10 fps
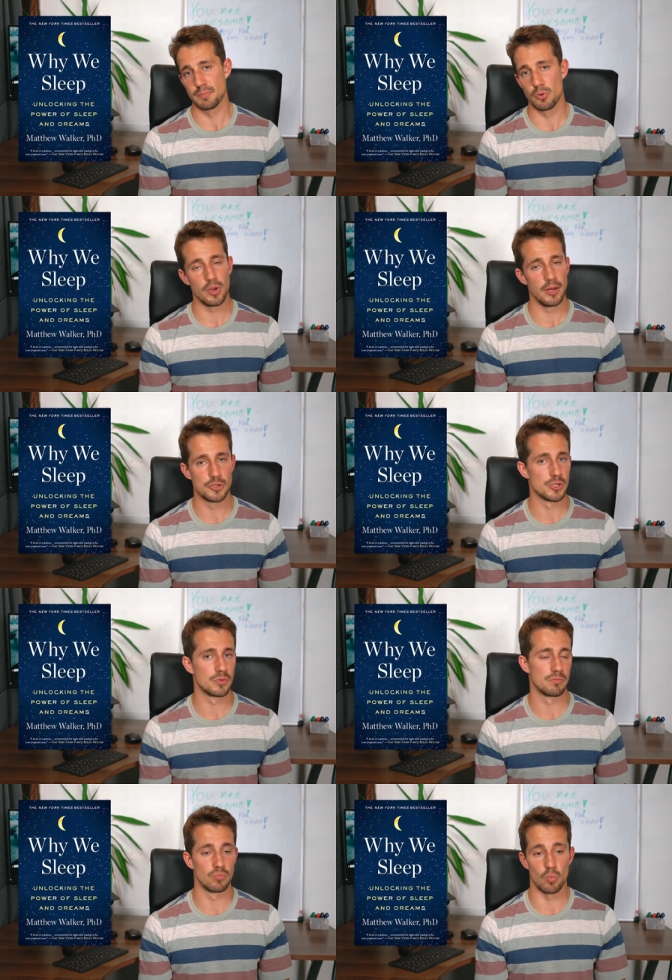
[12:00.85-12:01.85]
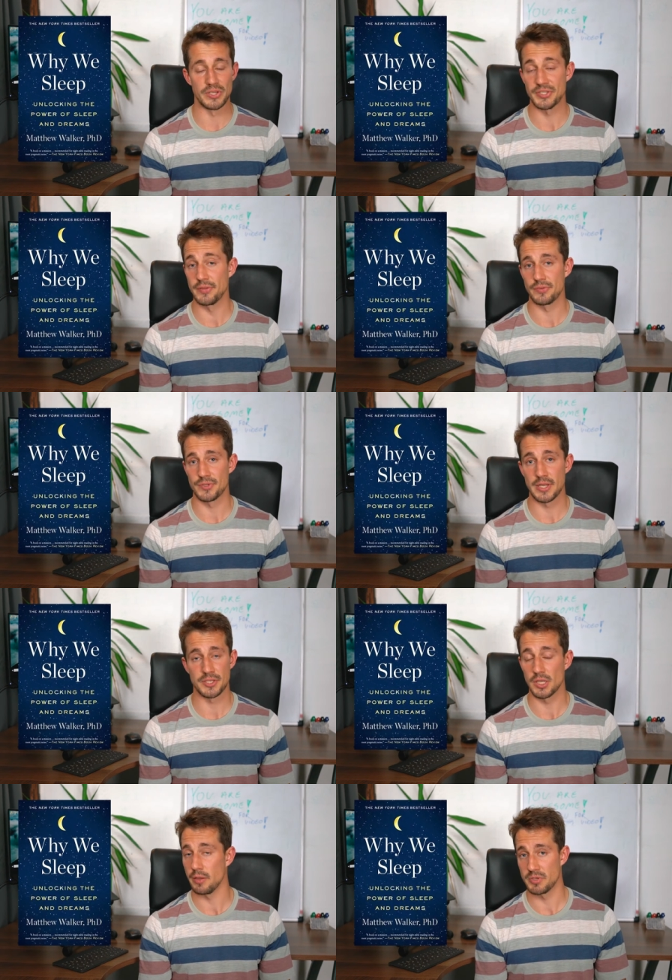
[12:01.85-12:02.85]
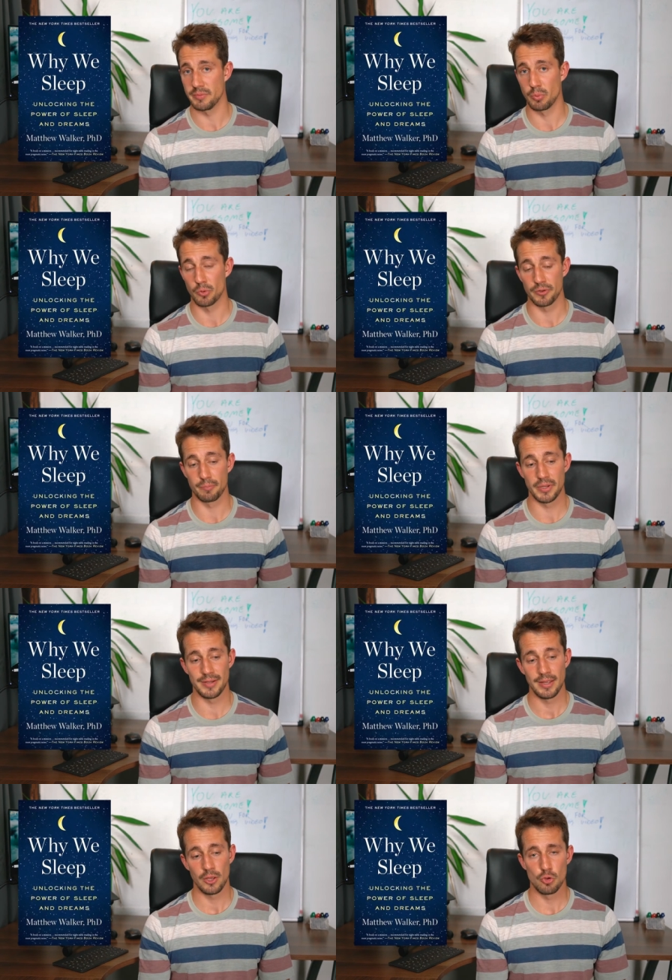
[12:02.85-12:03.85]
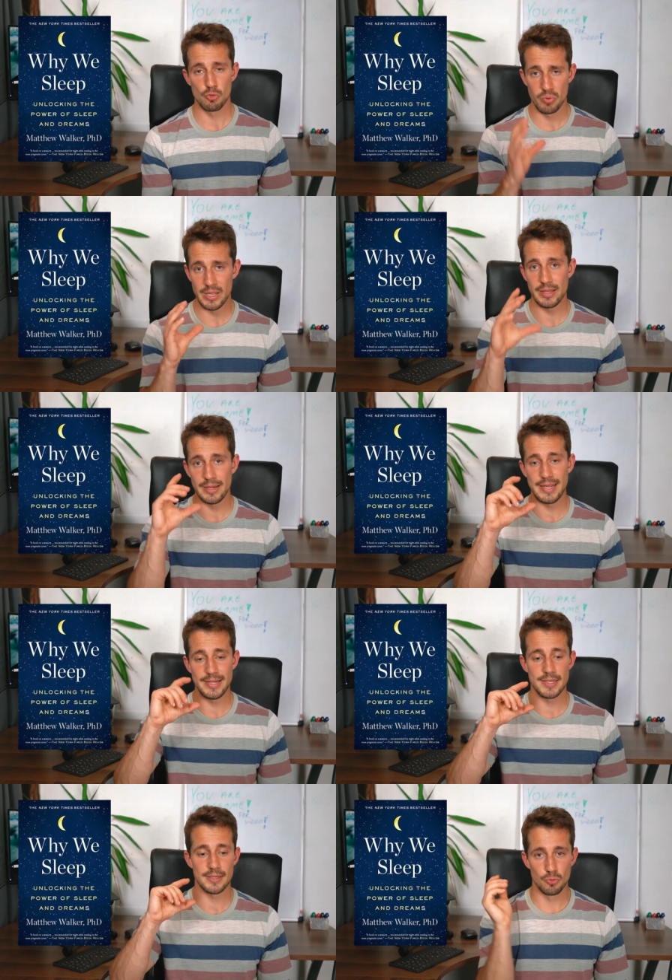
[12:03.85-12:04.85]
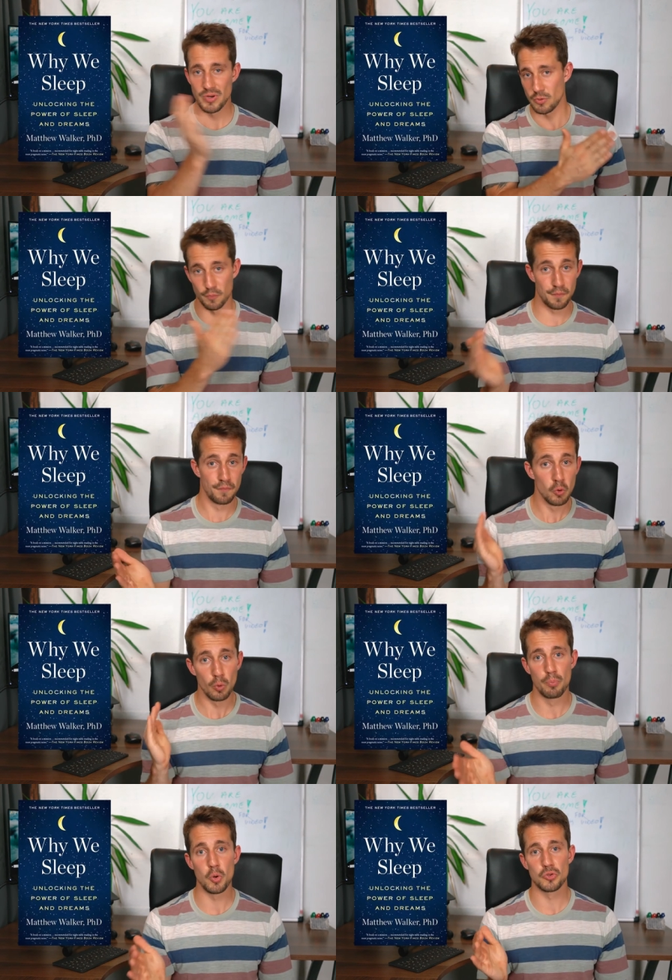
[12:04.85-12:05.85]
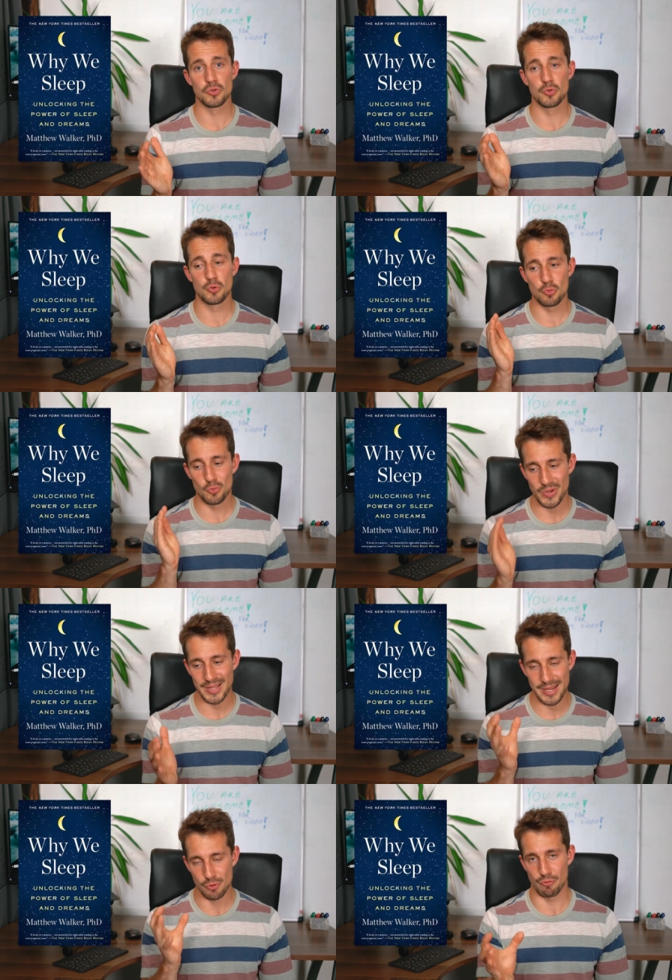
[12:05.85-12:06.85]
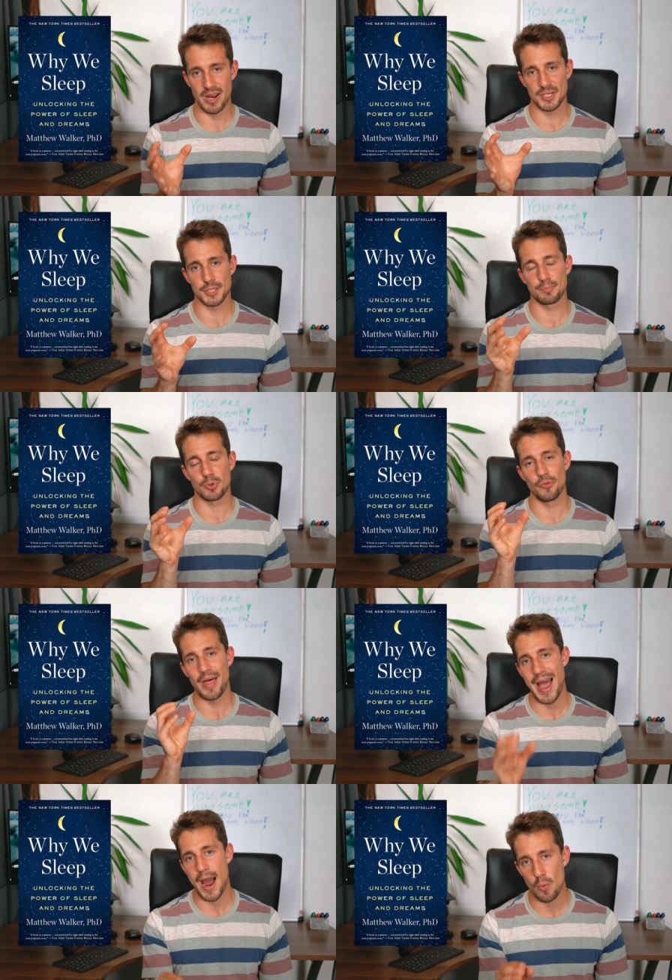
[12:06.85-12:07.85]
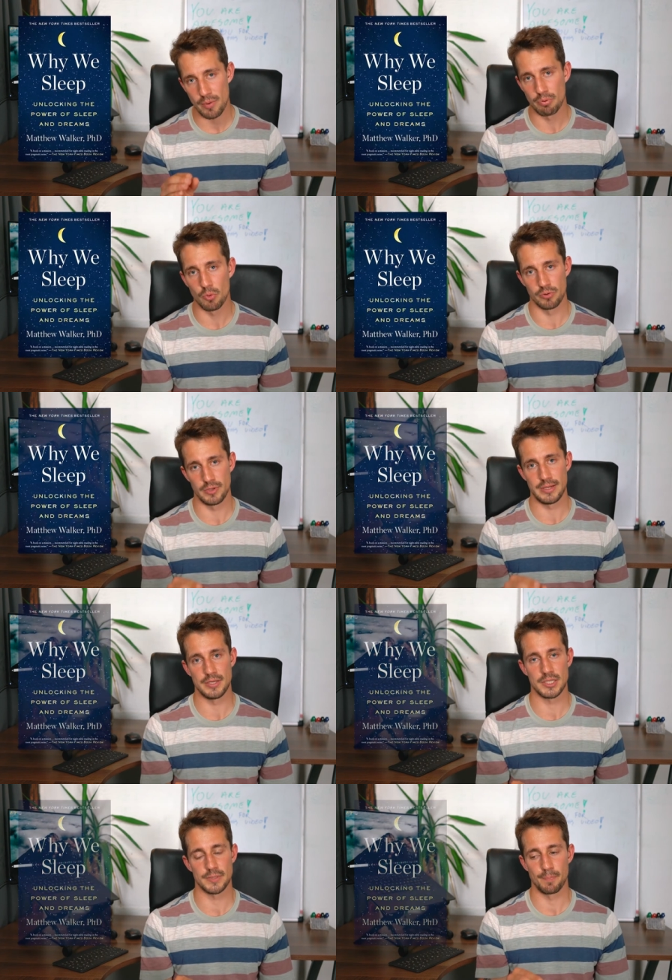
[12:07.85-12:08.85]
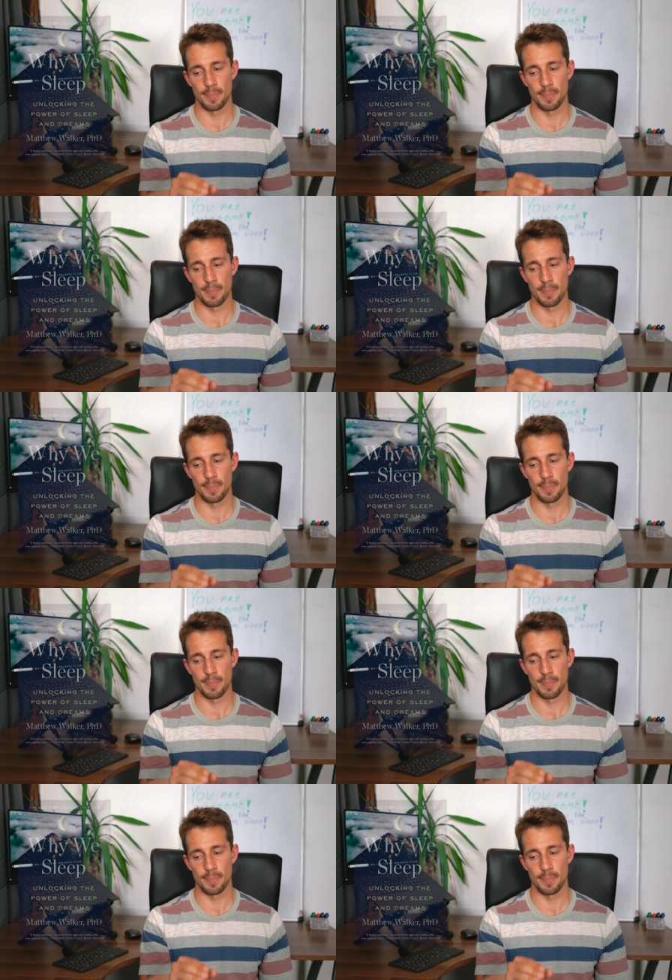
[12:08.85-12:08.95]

the book in just one sentence, that sleep is important, but you really need to read the full book to really grasp on how important it is.